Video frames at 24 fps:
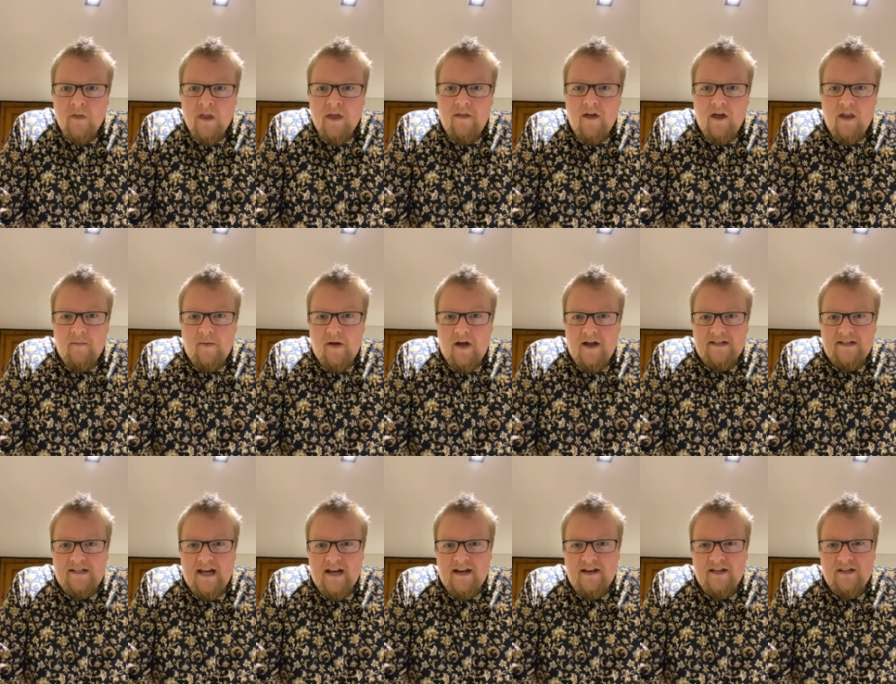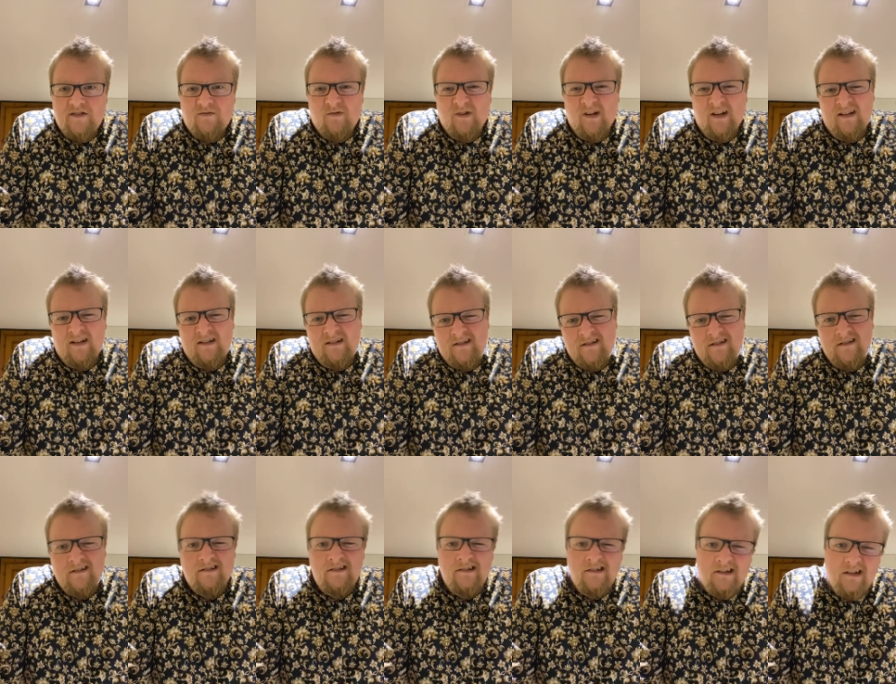The other bartenders were
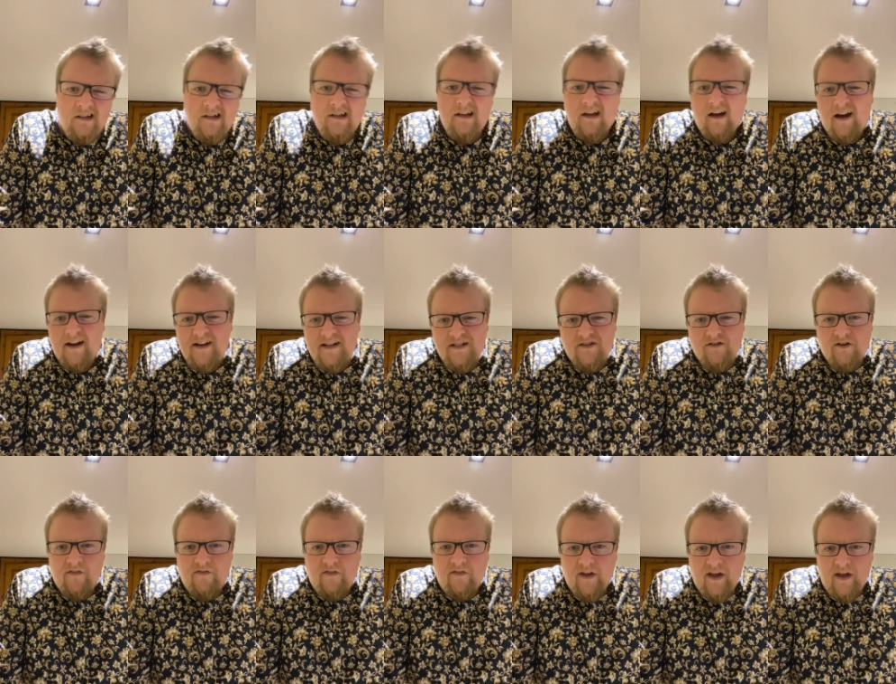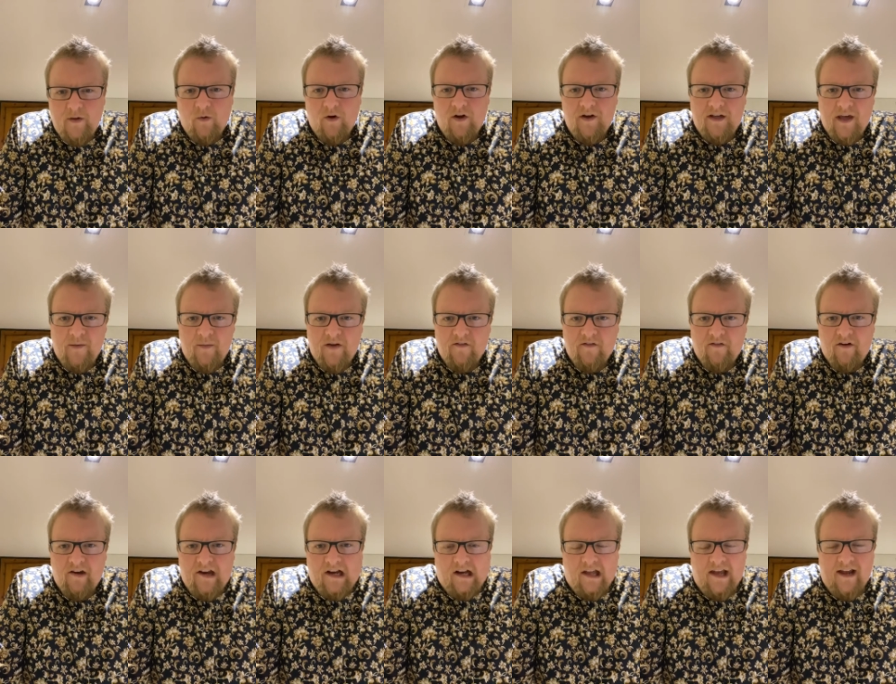kind of scruffy, weren't keeping it
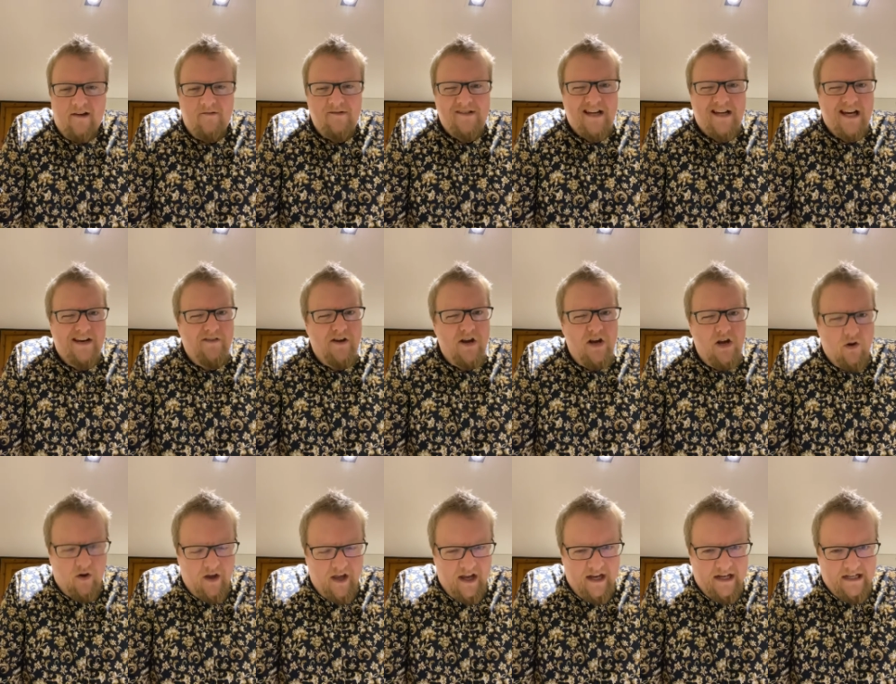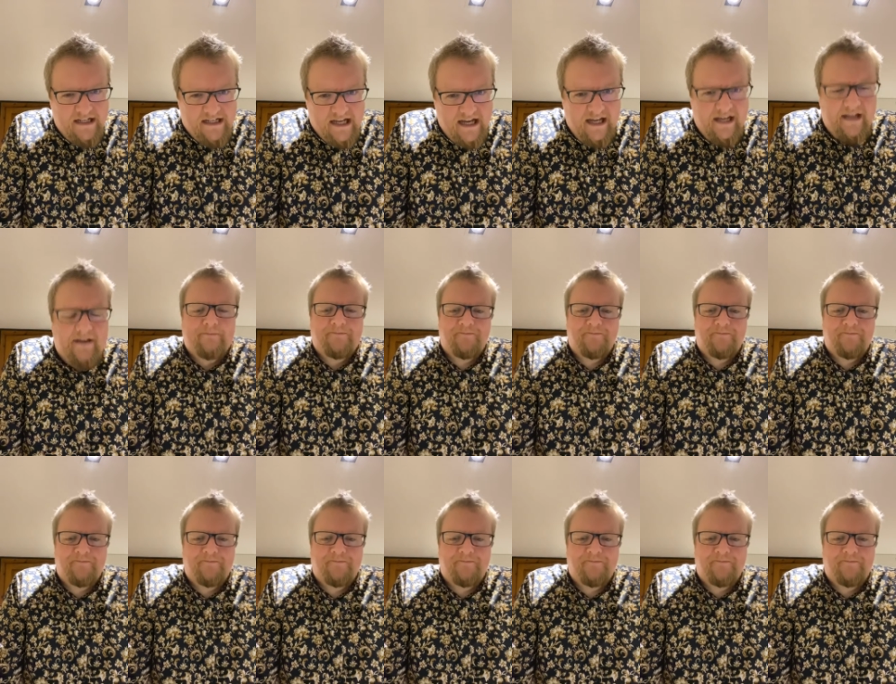very clean. It was kind of annoying Dick.